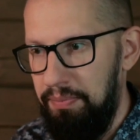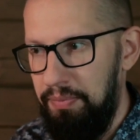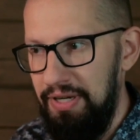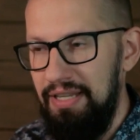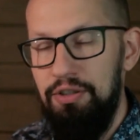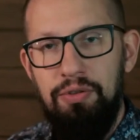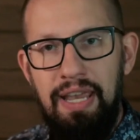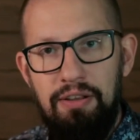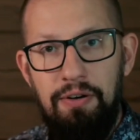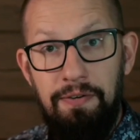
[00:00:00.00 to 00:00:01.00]
bring
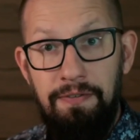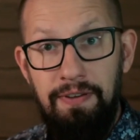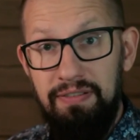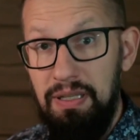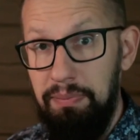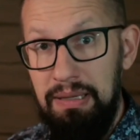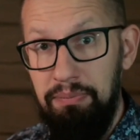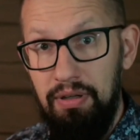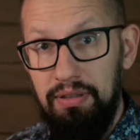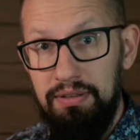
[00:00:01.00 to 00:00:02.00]
together 50
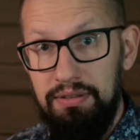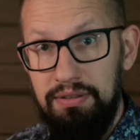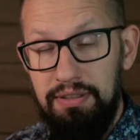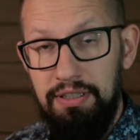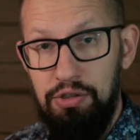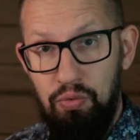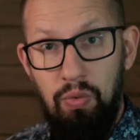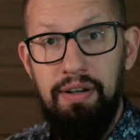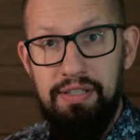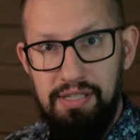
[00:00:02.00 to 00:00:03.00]
people into
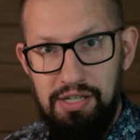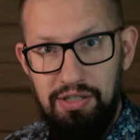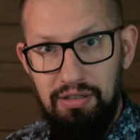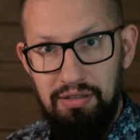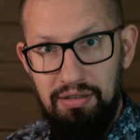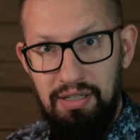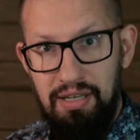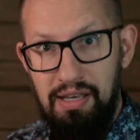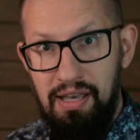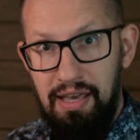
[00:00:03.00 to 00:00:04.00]
one session,
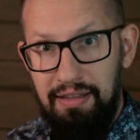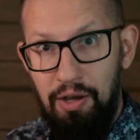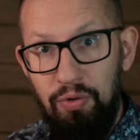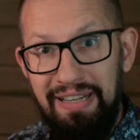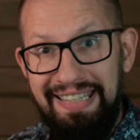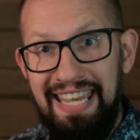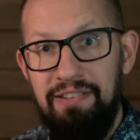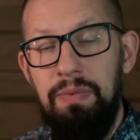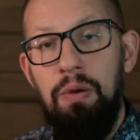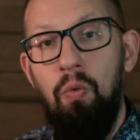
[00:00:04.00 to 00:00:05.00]
and they only
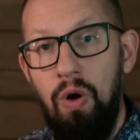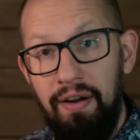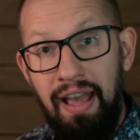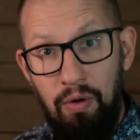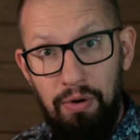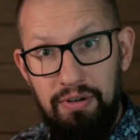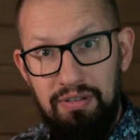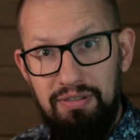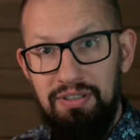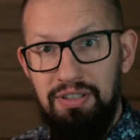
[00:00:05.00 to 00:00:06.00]
gave me 1 hour
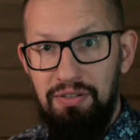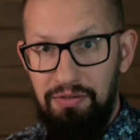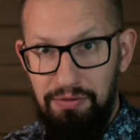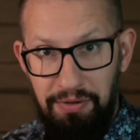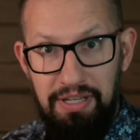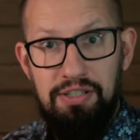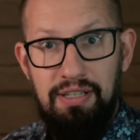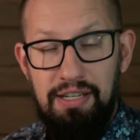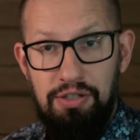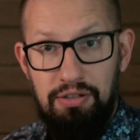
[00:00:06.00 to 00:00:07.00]
for each
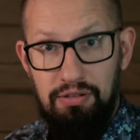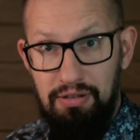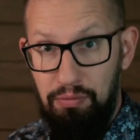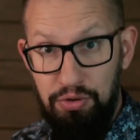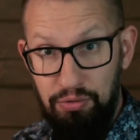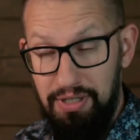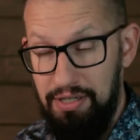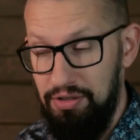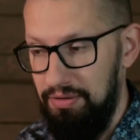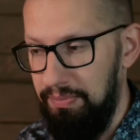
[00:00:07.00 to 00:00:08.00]
session. There were 2
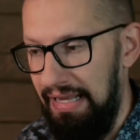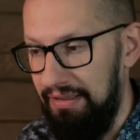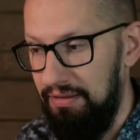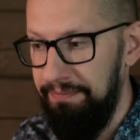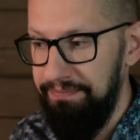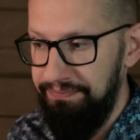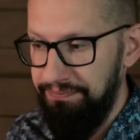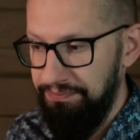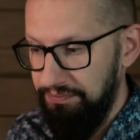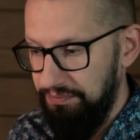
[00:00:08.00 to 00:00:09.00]
sessions planned.
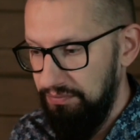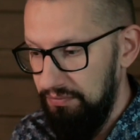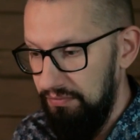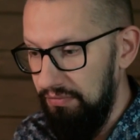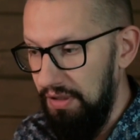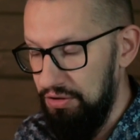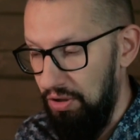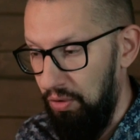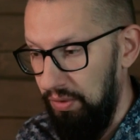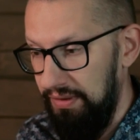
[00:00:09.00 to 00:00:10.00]

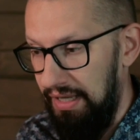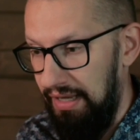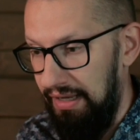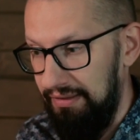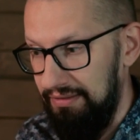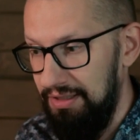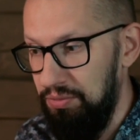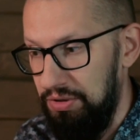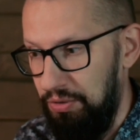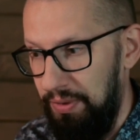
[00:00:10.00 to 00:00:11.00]
So
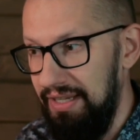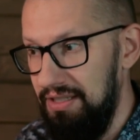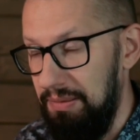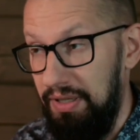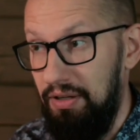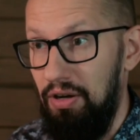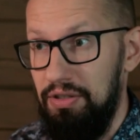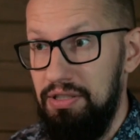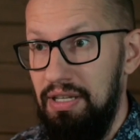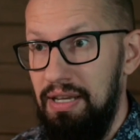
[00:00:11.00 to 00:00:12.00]
this was crazy
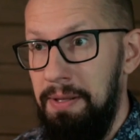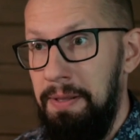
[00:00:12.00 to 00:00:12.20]
because